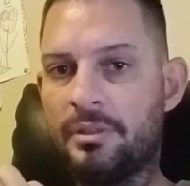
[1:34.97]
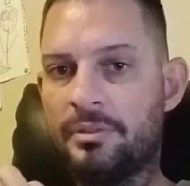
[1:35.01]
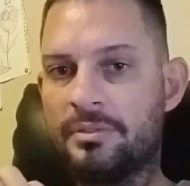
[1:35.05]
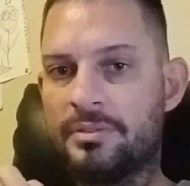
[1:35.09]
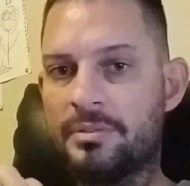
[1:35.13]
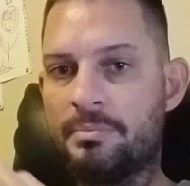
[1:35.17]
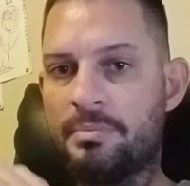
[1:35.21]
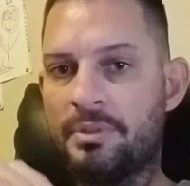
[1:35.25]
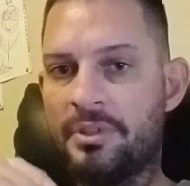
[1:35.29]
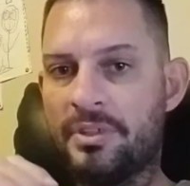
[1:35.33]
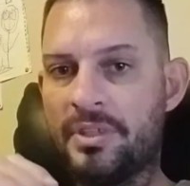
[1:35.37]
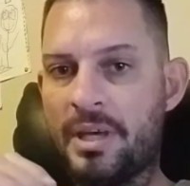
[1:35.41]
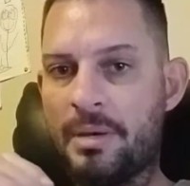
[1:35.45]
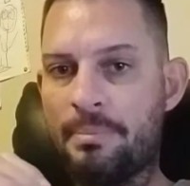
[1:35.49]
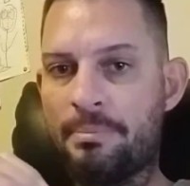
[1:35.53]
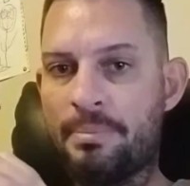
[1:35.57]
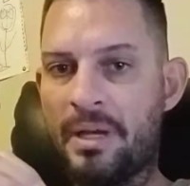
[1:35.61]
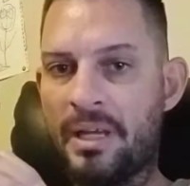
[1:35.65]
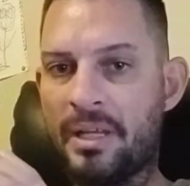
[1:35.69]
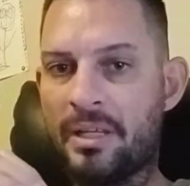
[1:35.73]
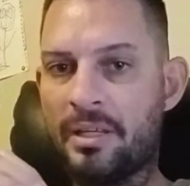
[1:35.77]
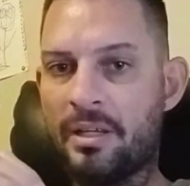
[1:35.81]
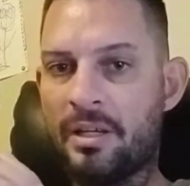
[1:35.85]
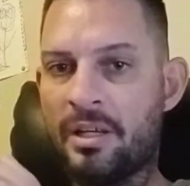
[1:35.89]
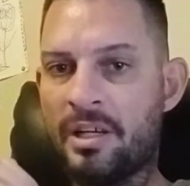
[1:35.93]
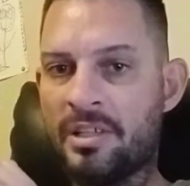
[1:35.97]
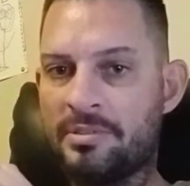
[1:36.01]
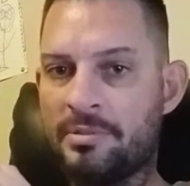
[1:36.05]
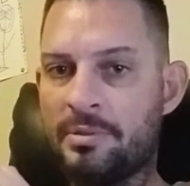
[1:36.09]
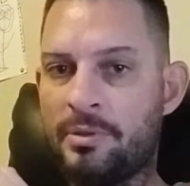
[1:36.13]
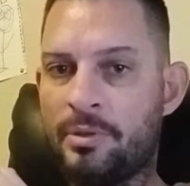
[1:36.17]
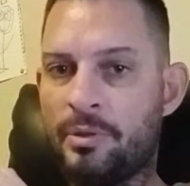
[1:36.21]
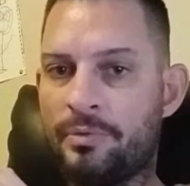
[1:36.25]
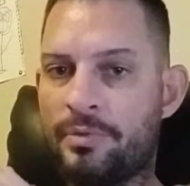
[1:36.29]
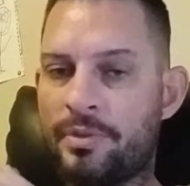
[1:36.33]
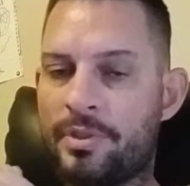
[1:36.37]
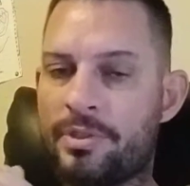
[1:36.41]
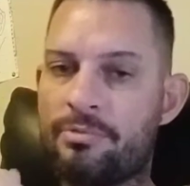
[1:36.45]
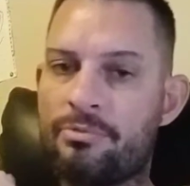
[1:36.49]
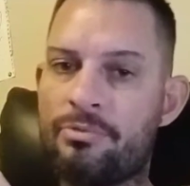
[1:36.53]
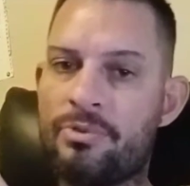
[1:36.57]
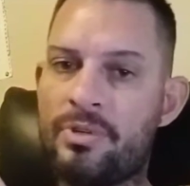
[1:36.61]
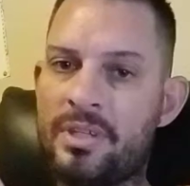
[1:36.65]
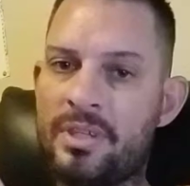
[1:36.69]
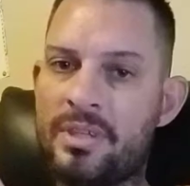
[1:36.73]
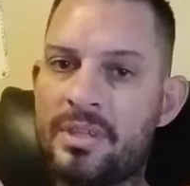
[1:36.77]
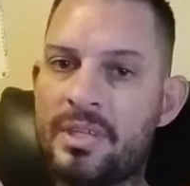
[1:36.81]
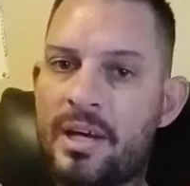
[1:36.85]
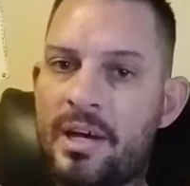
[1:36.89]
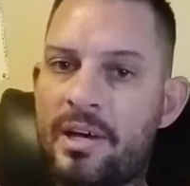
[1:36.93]
build that bike. It cost me over
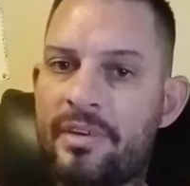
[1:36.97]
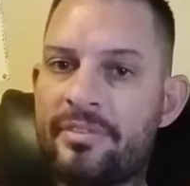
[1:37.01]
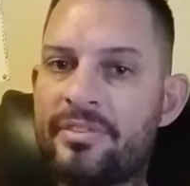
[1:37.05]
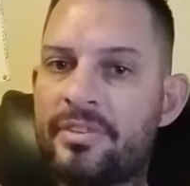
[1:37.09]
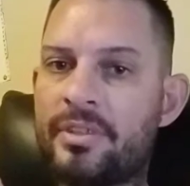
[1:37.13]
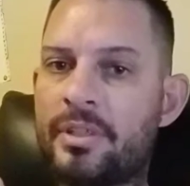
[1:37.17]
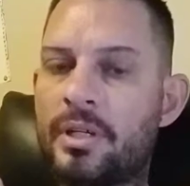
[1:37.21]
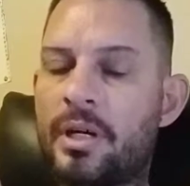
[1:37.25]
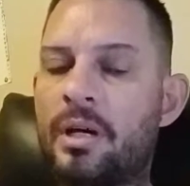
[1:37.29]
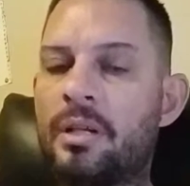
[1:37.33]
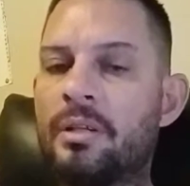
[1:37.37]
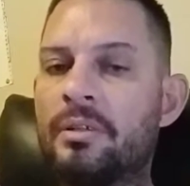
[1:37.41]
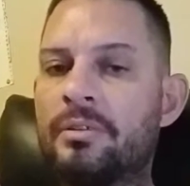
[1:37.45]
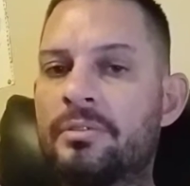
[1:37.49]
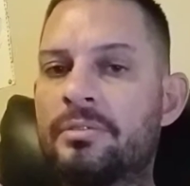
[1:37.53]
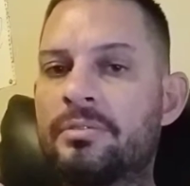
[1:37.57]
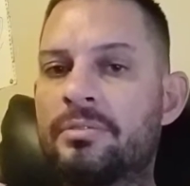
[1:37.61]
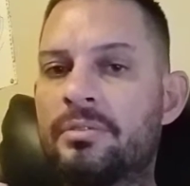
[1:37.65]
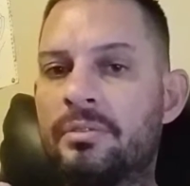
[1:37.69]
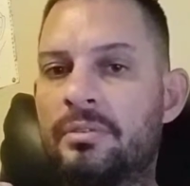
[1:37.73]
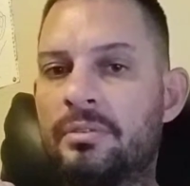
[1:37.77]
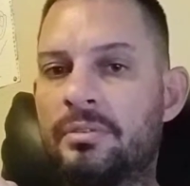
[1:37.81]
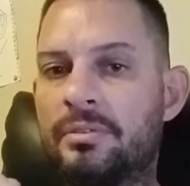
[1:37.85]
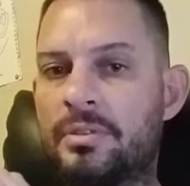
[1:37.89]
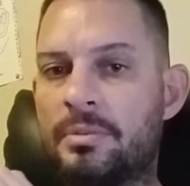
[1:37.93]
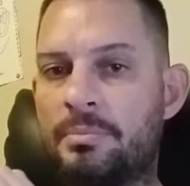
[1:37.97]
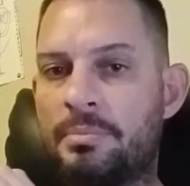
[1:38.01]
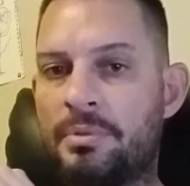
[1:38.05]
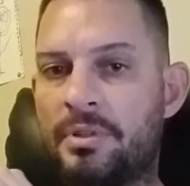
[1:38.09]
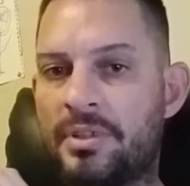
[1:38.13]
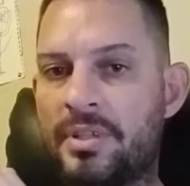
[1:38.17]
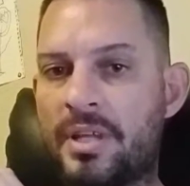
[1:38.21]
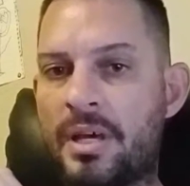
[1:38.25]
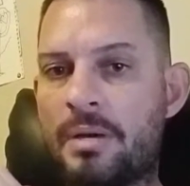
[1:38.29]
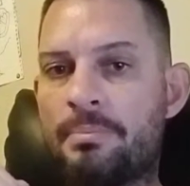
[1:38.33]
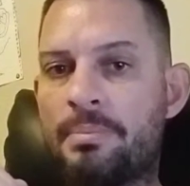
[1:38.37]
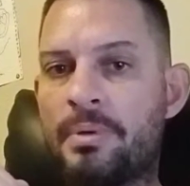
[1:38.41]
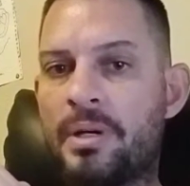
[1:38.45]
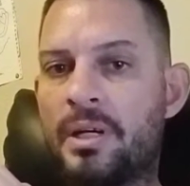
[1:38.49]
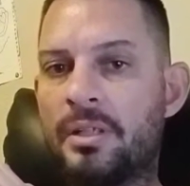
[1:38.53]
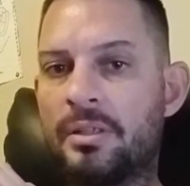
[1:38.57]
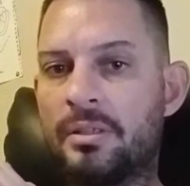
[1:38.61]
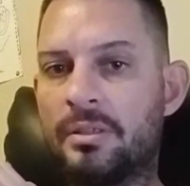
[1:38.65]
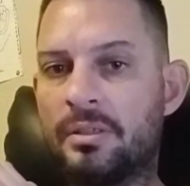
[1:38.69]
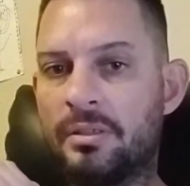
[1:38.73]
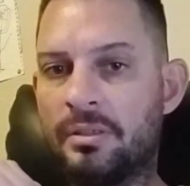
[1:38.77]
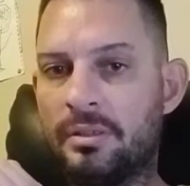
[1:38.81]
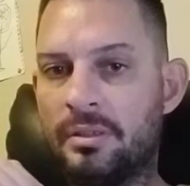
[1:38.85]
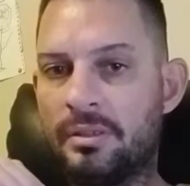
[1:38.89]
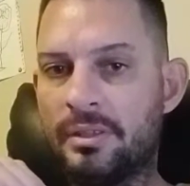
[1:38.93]
$3,000 to build that
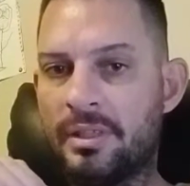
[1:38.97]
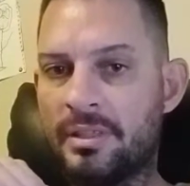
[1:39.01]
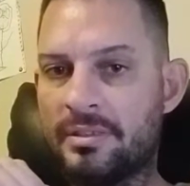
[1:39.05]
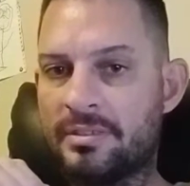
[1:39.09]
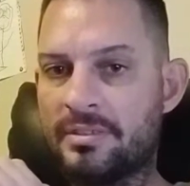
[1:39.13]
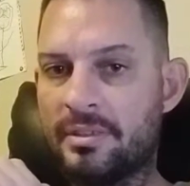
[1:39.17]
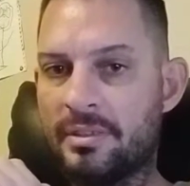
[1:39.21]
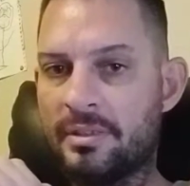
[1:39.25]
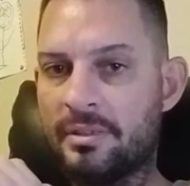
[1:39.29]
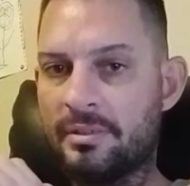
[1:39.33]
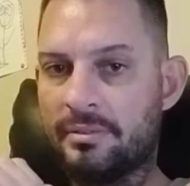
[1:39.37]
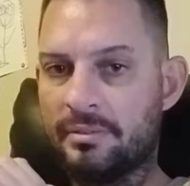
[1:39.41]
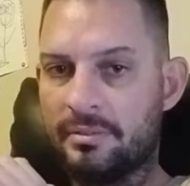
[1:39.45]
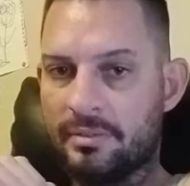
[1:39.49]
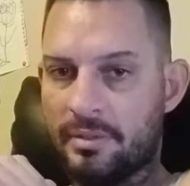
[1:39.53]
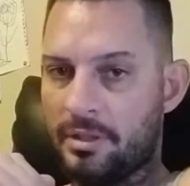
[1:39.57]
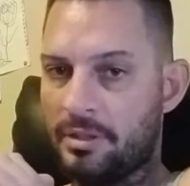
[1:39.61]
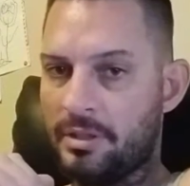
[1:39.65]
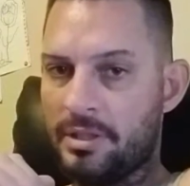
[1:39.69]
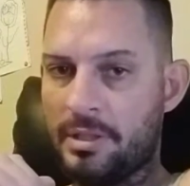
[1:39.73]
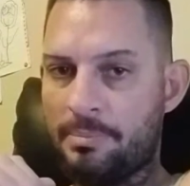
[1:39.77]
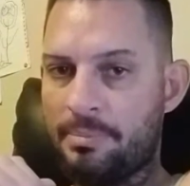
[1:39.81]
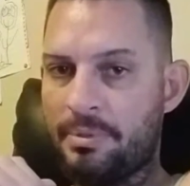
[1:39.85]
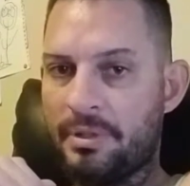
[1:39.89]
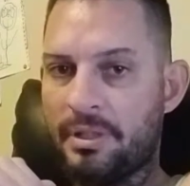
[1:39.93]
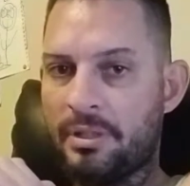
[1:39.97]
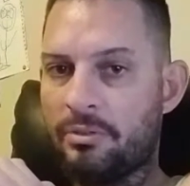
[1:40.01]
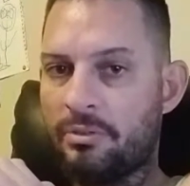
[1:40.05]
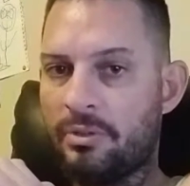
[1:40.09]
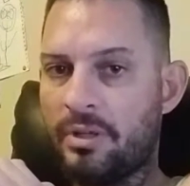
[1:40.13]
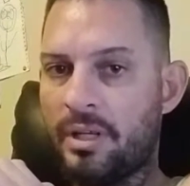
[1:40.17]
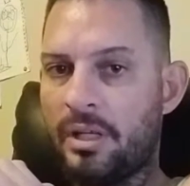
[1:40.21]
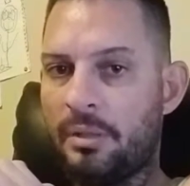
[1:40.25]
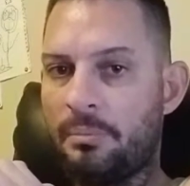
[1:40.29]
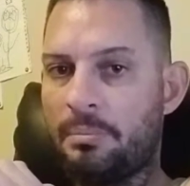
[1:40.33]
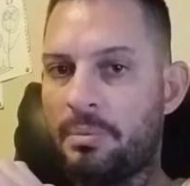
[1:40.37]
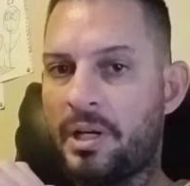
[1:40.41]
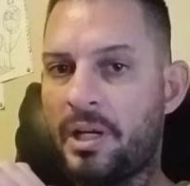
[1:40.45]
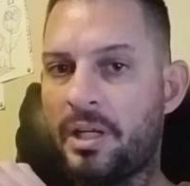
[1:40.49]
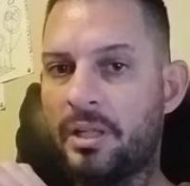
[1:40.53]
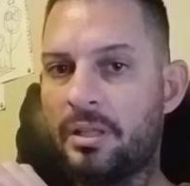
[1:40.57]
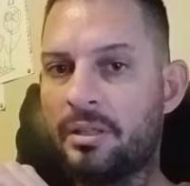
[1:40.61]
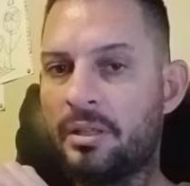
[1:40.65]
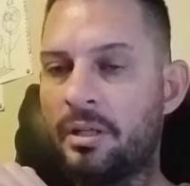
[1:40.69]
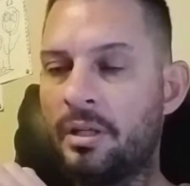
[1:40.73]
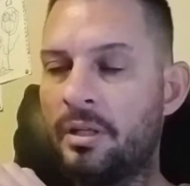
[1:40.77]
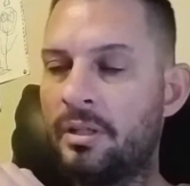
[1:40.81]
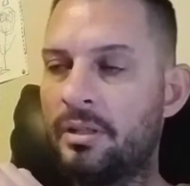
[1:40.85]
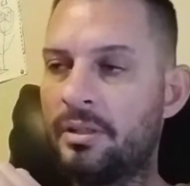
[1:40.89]
bike. That's an Olympic grade bike.